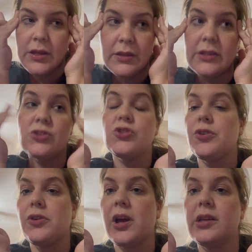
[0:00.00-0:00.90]
like show
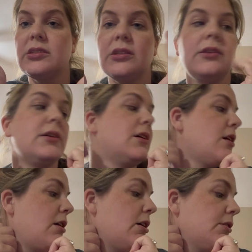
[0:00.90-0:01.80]
you guys.
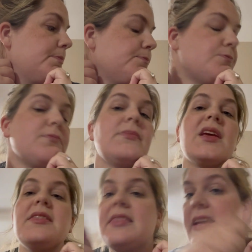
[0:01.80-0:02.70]
Um,
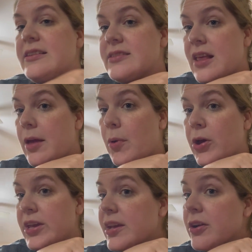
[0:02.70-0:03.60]
things that I bought
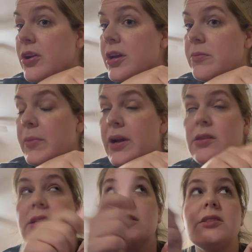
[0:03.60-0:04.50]
here in
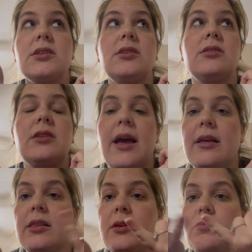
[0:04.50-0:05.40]
Maryland
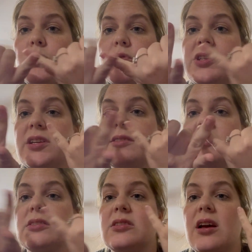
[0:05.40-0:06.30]
at like boutiques
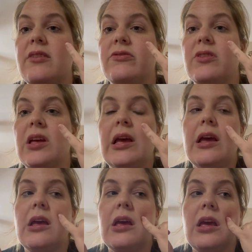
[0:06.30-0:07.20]
and stuff.
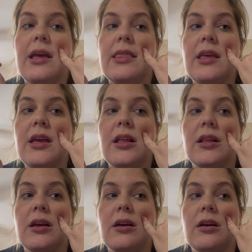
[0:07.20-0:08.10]
And
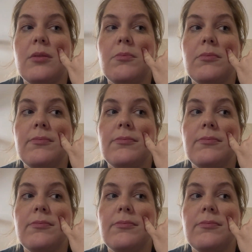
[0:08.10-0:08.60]
then um,